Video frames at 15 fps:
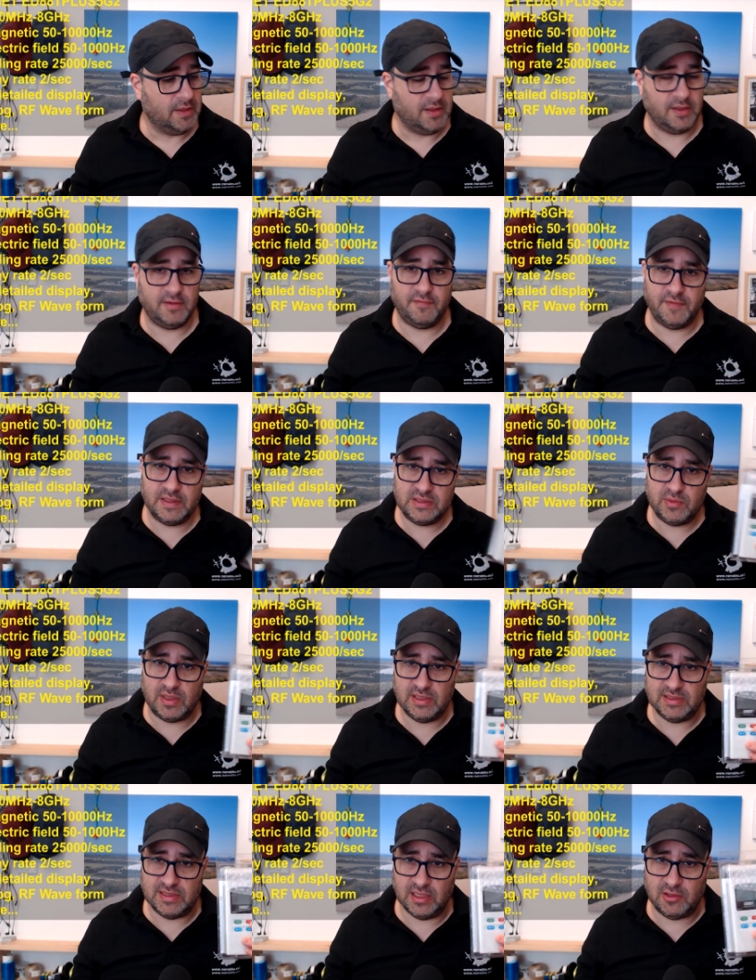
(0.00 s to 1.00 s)
And the first
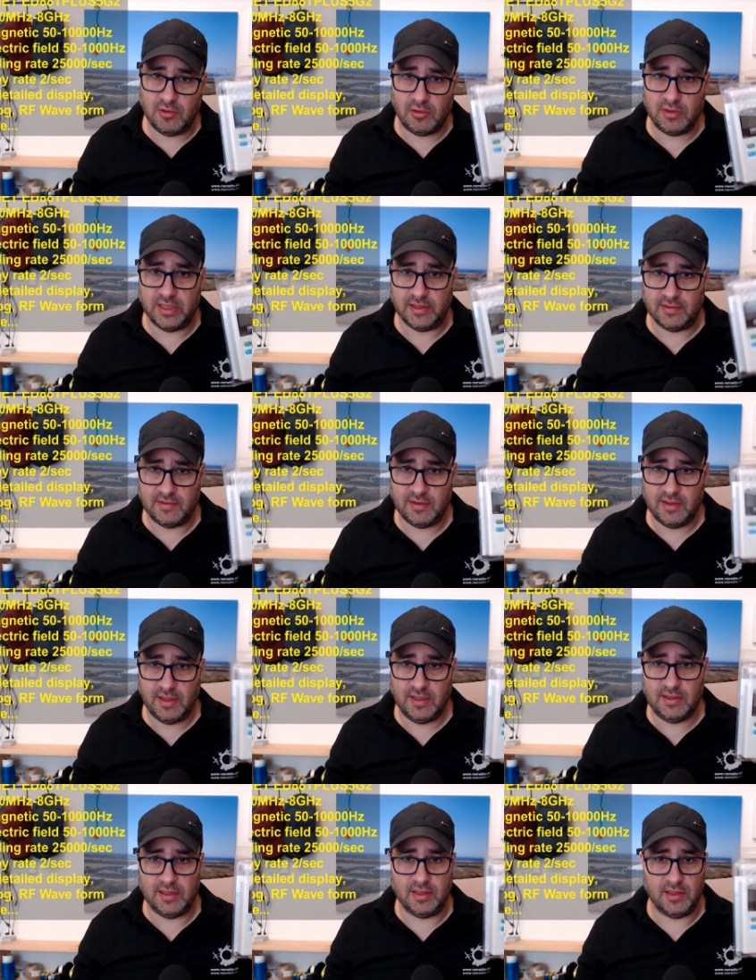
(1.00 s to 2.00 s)
one is the Cornet
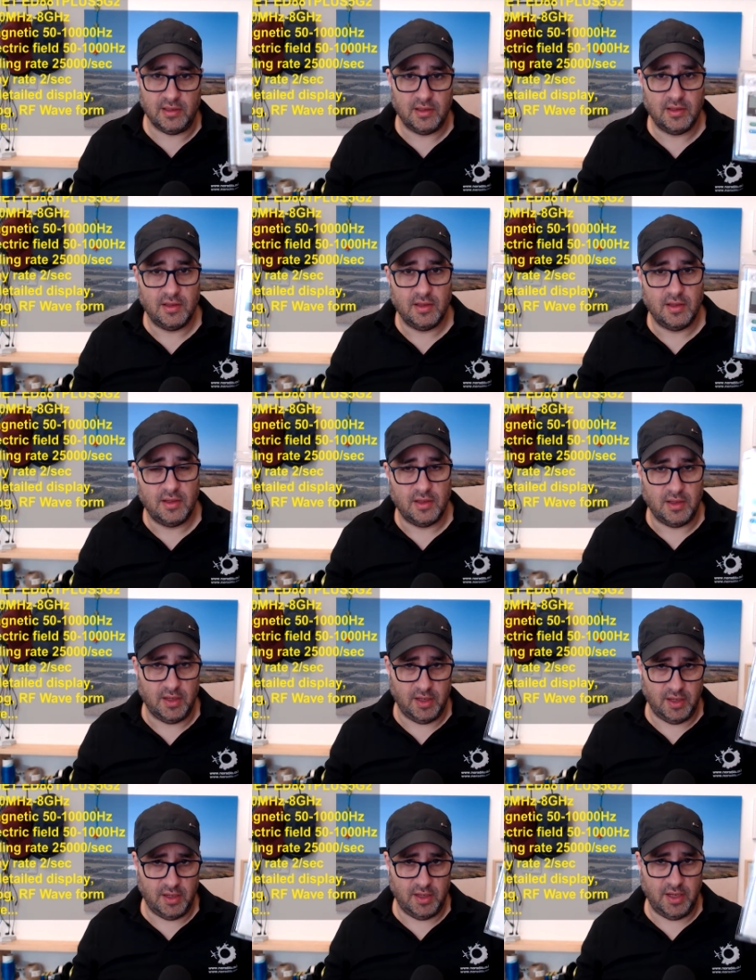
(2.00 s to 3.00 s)
ED
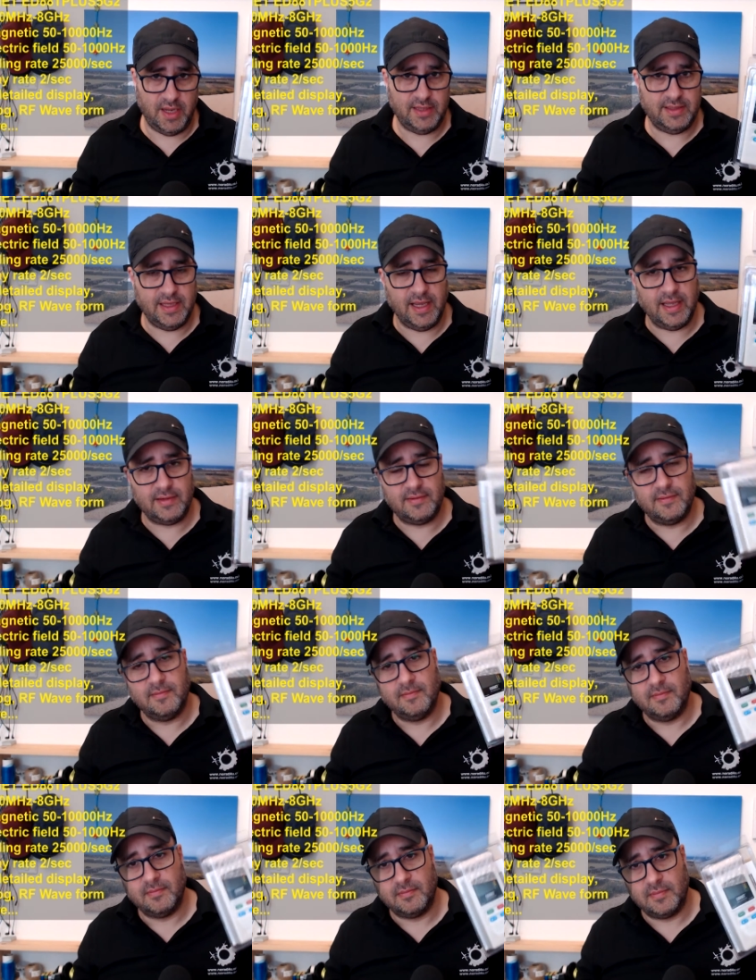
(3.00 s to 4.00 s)
uh, 88
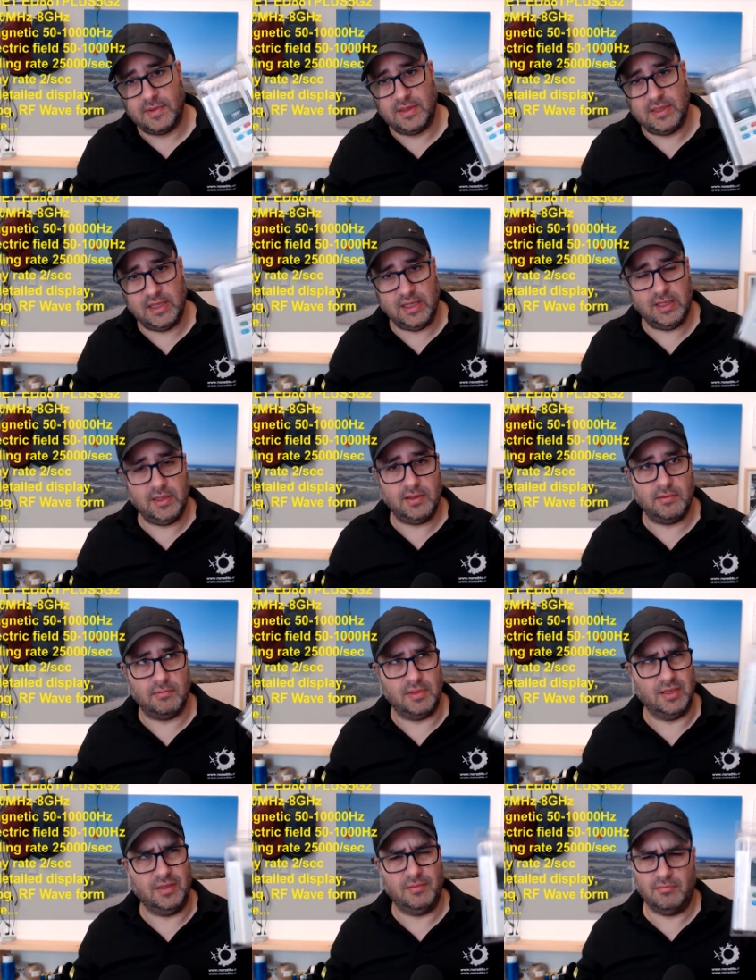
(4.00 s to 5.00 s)
T
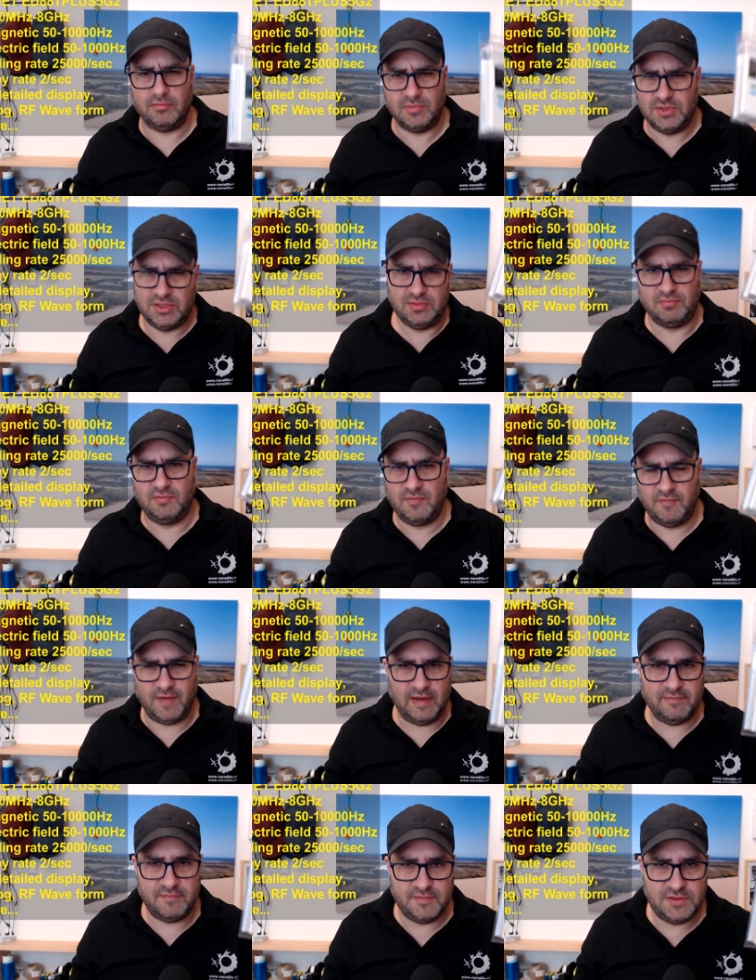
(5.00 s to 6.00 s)
um,
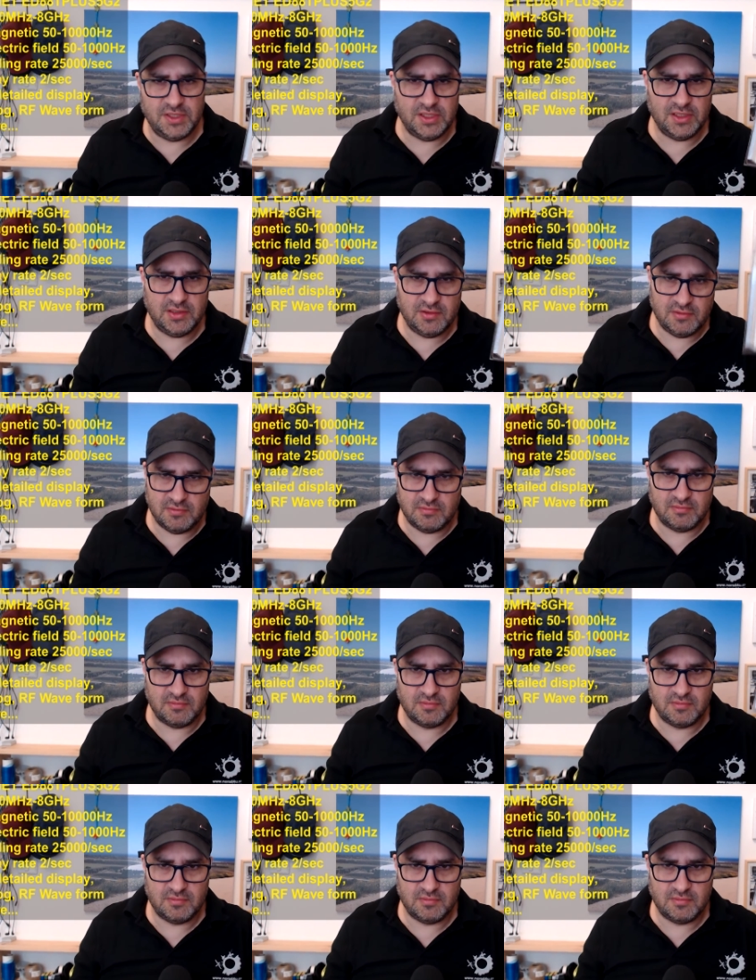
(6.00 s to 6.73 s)
5G2.